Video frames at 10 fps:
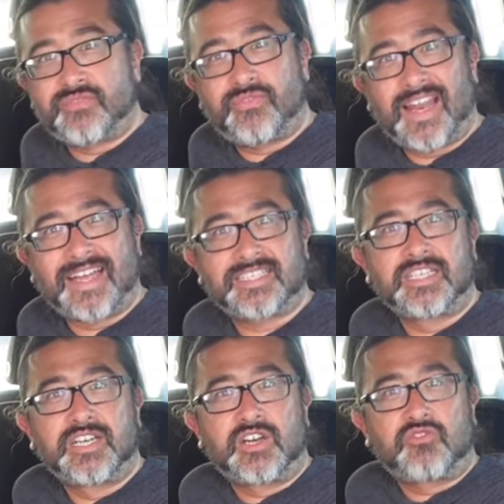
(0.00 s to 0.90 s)
flat
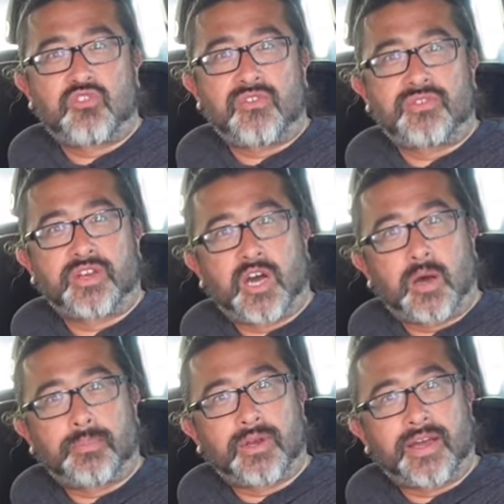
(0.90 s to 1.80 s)
rather than
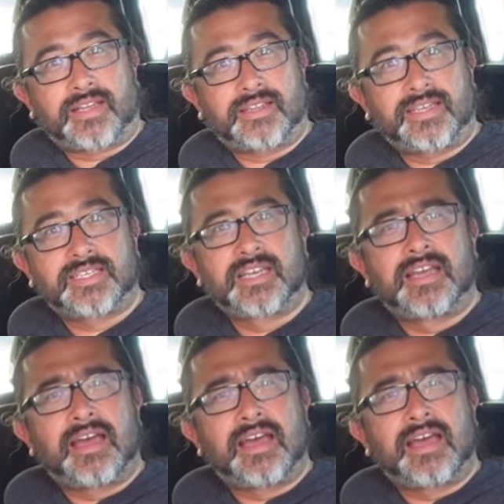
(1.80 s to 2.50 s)
up like this.